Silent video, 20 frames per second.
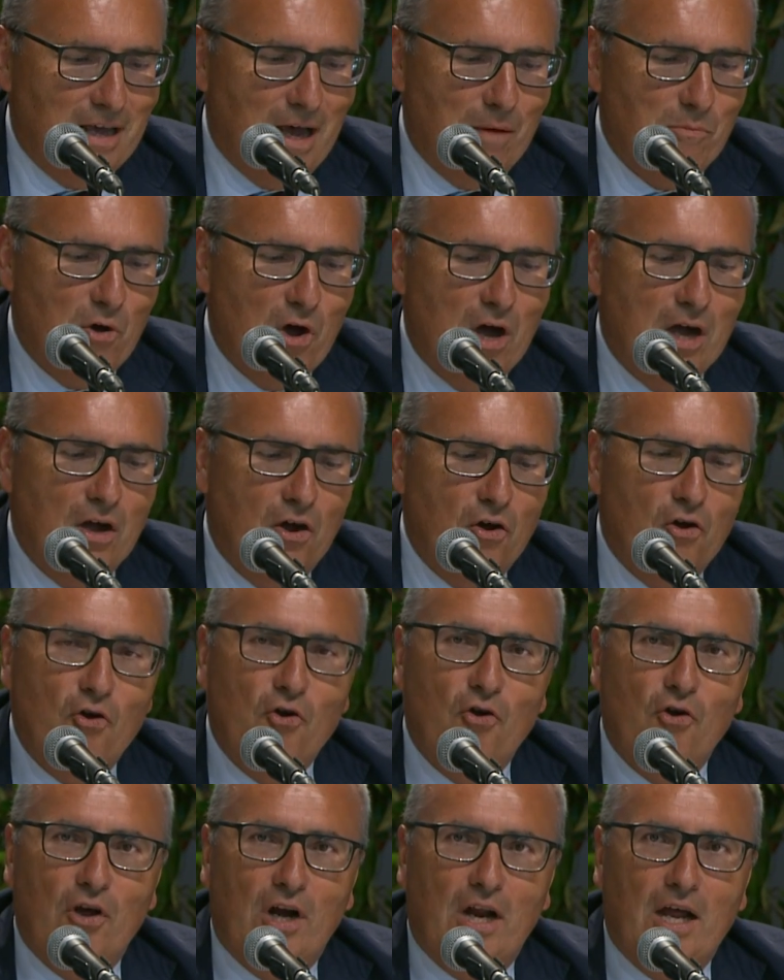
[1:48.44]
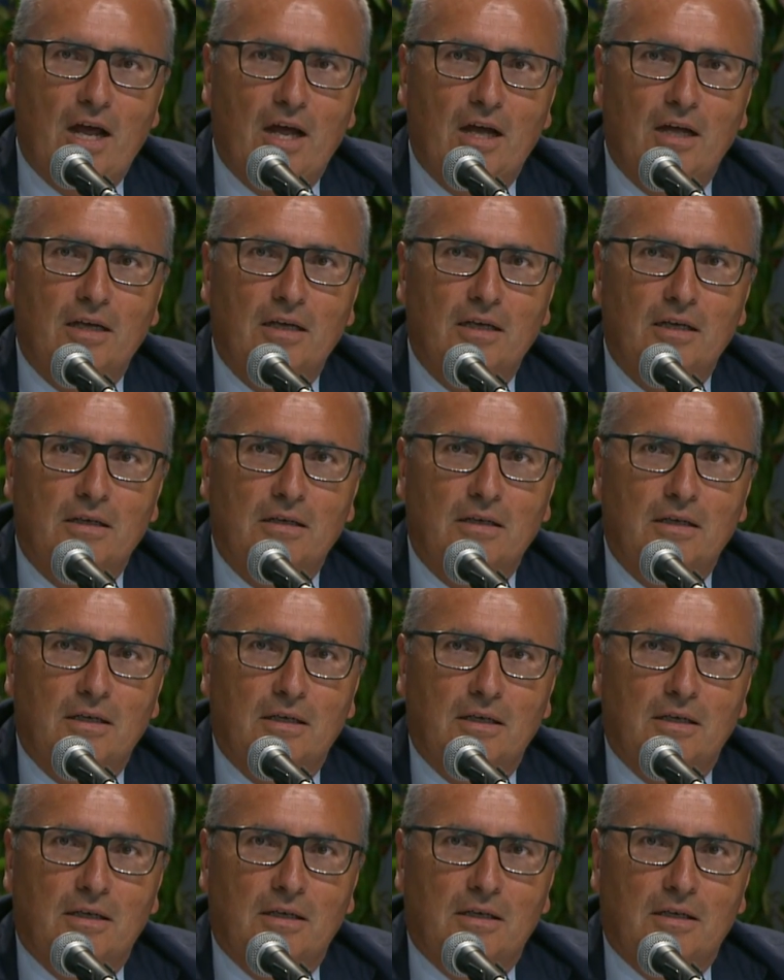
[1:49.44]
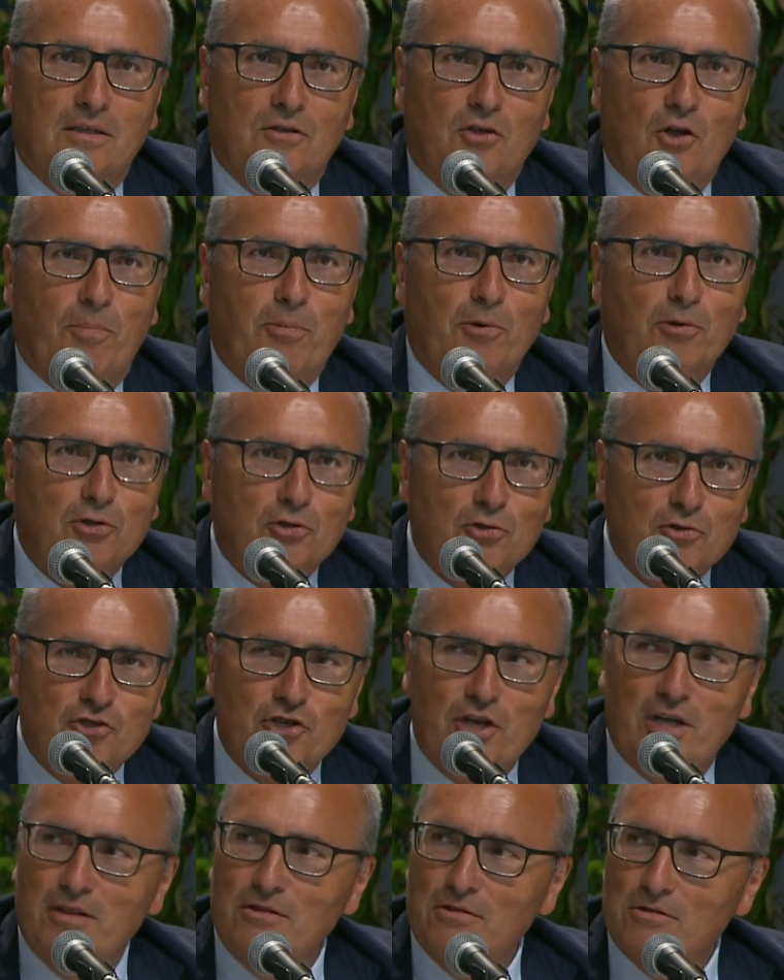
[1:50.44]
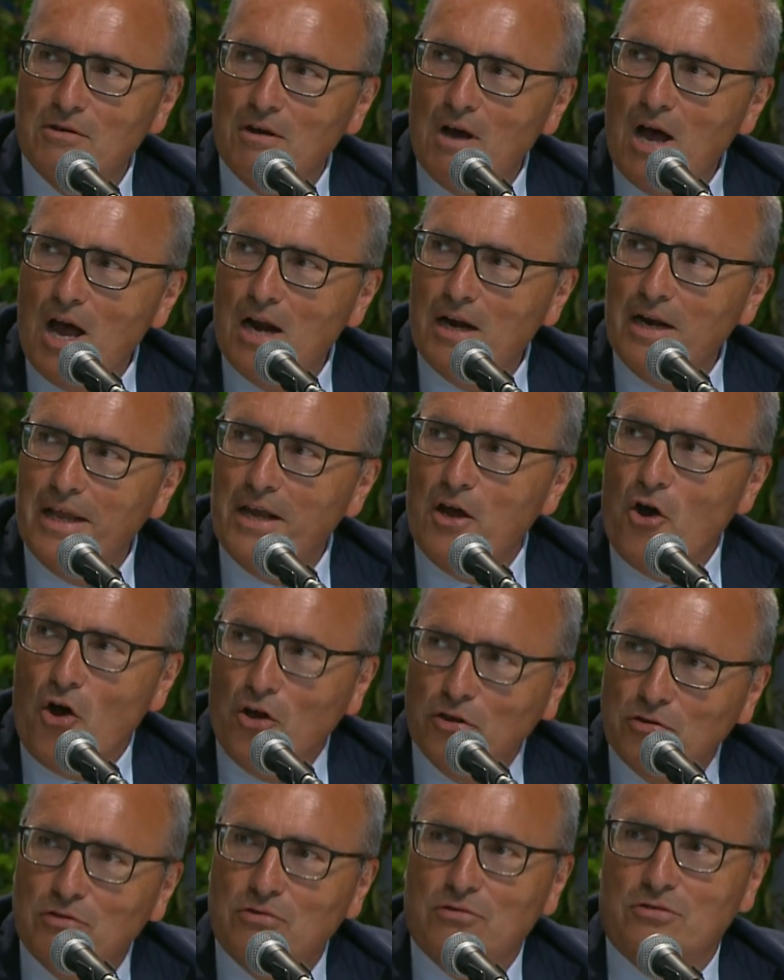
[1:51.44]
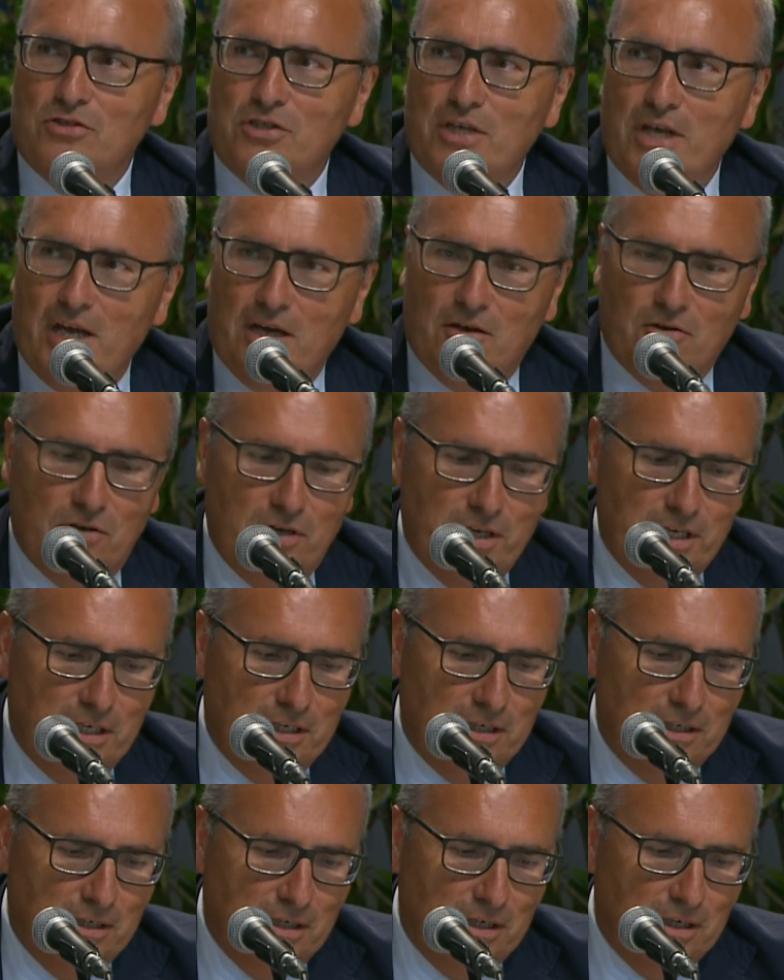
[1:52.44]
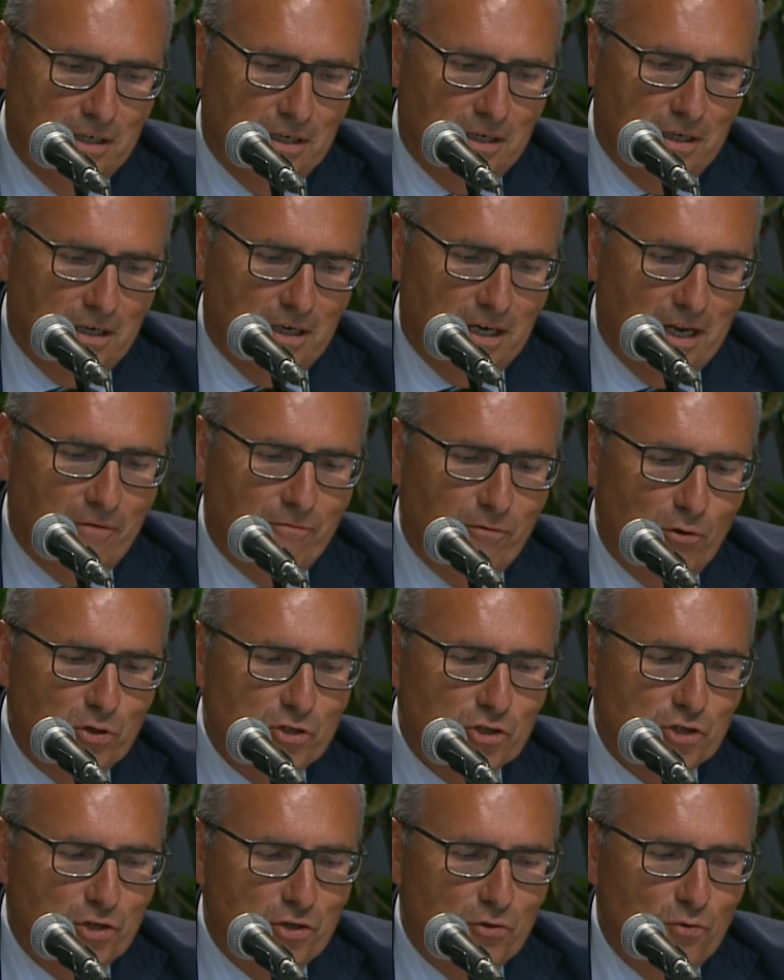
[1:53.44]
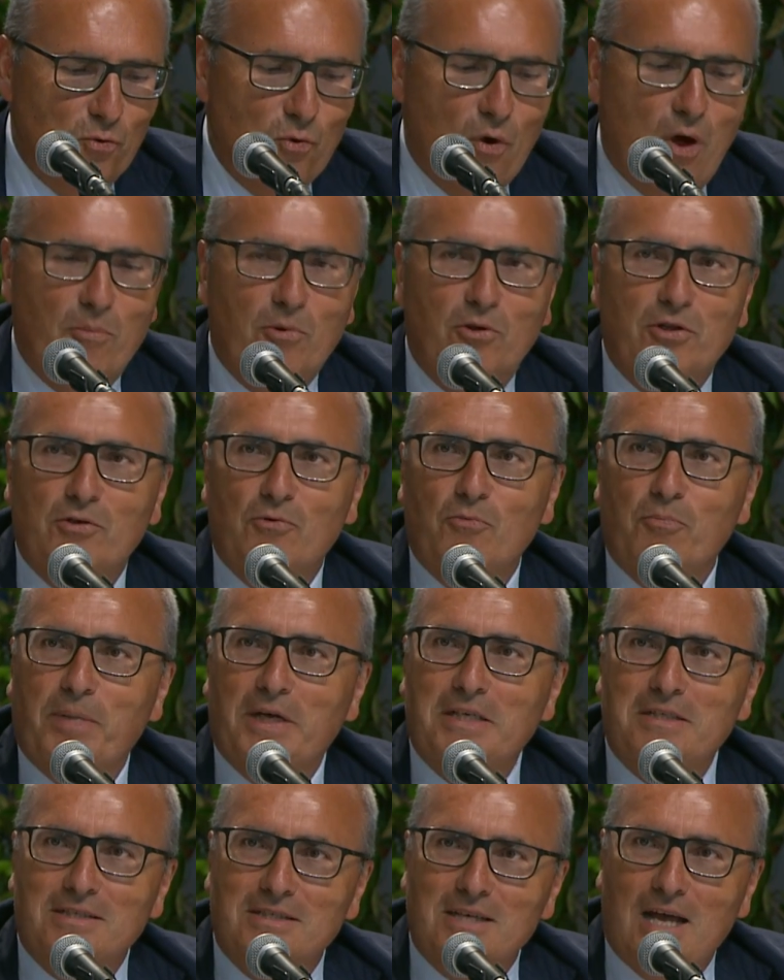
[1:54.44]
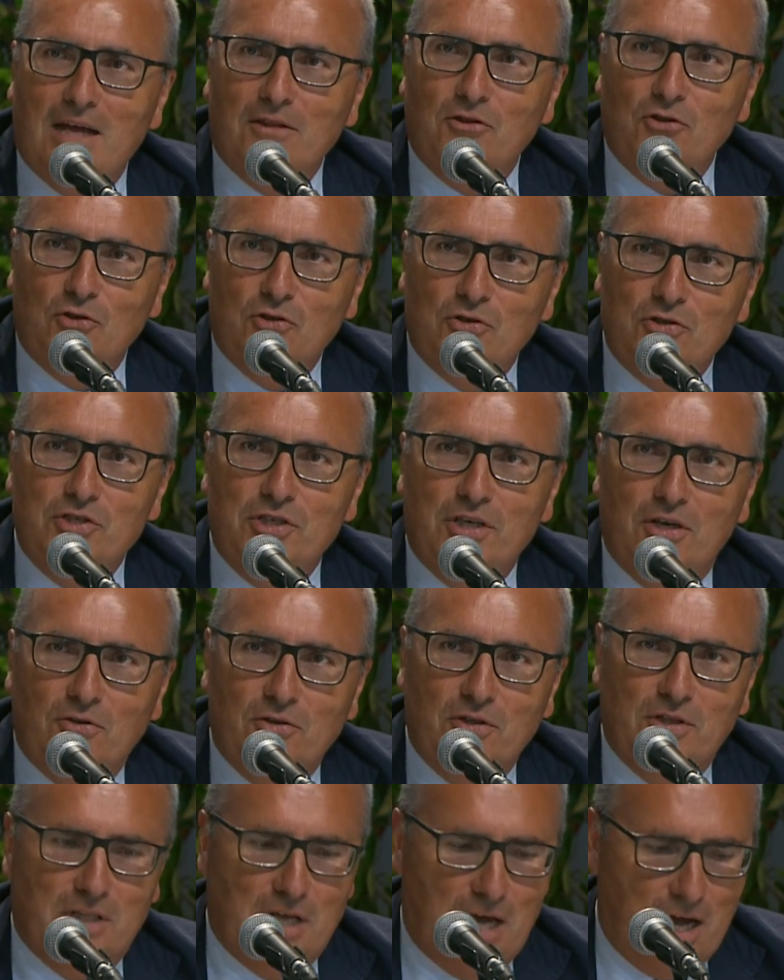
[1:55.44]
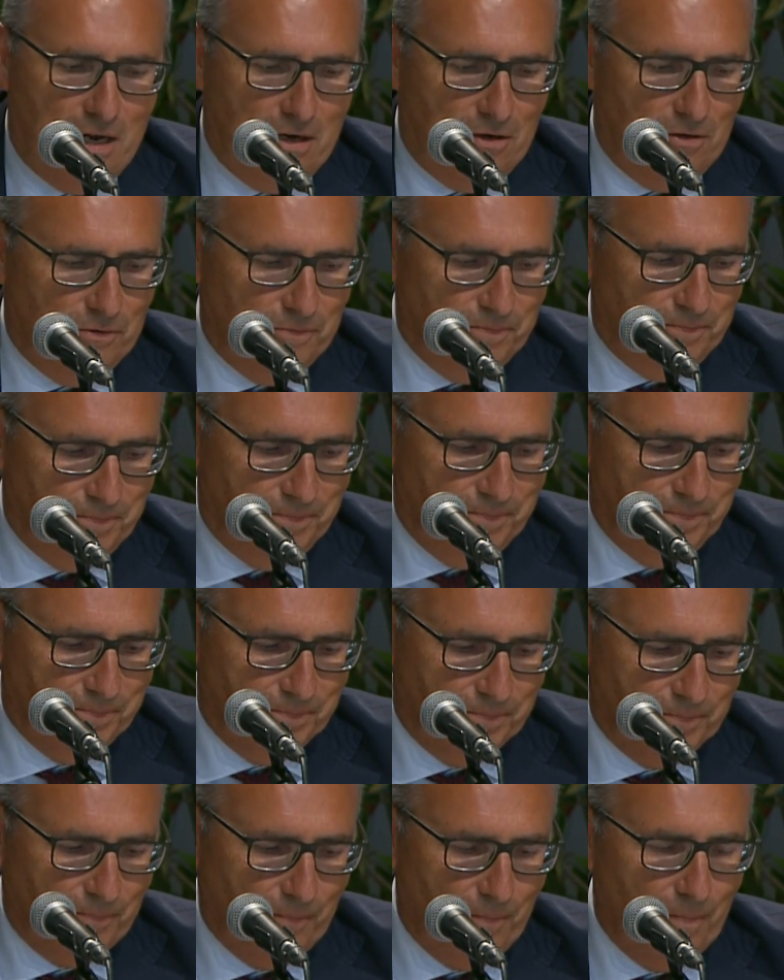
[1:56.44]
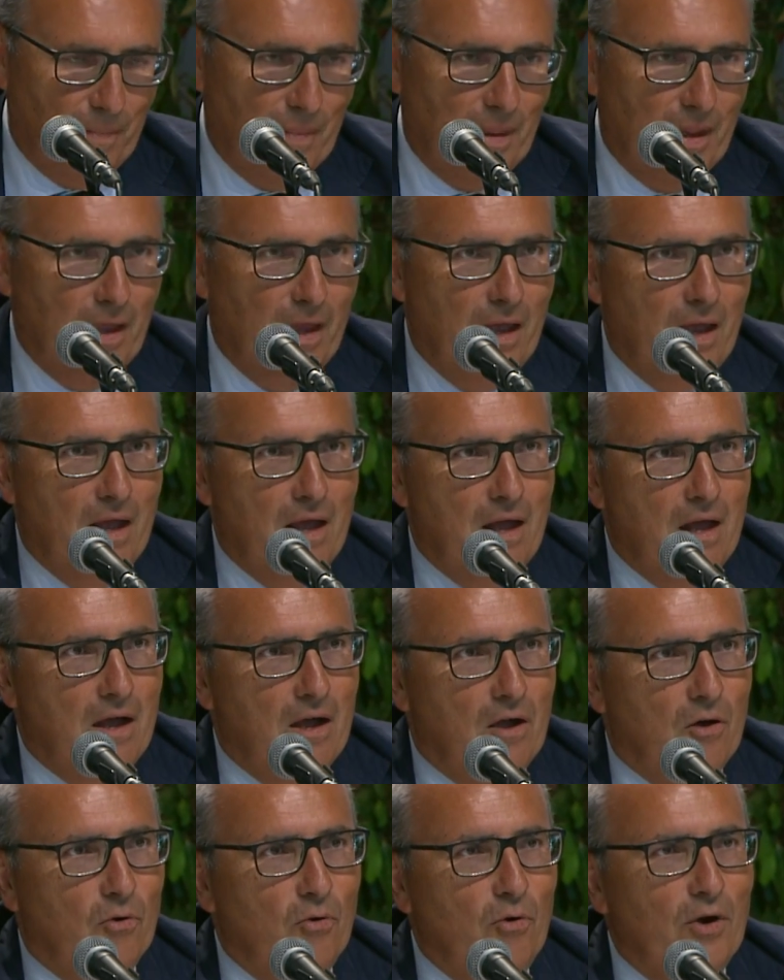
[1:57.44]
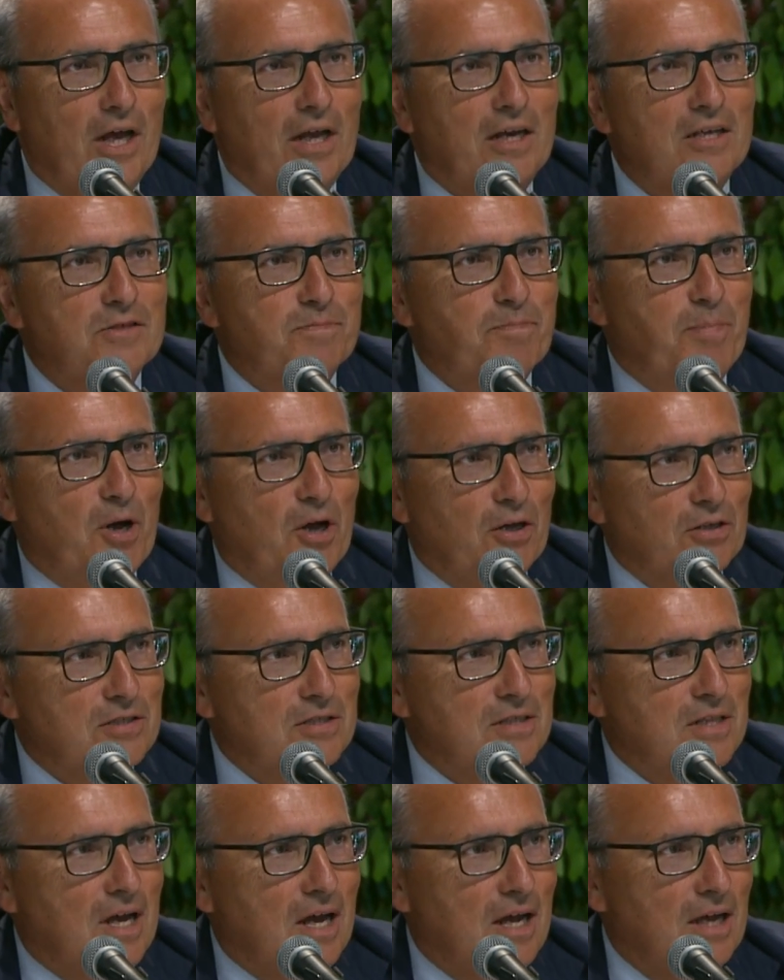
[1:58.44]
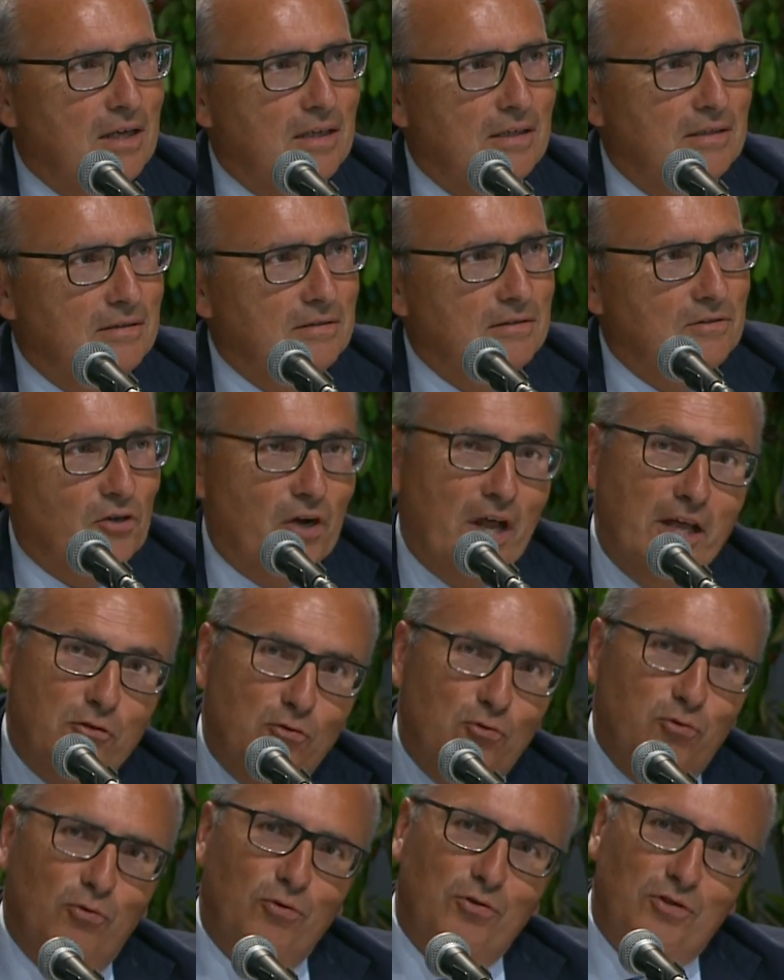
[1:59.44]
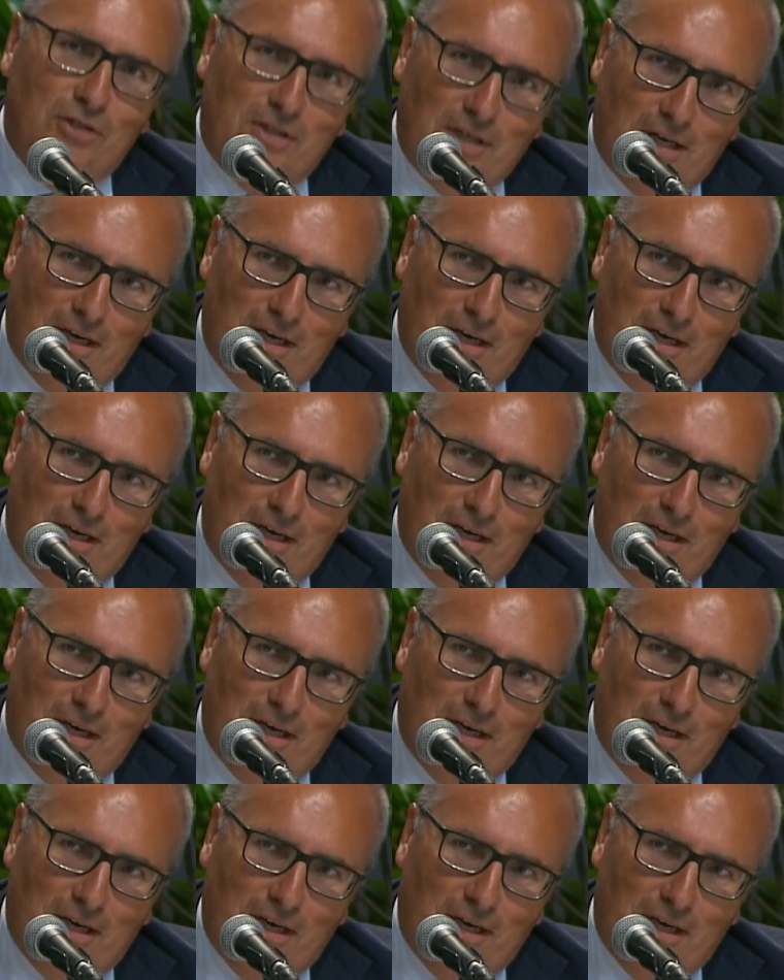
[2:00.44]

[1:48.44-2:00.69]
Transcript: How is it possible that still today, after eight hundred years, eight centuries, we still hear the voice of a man that lived such a long time ago?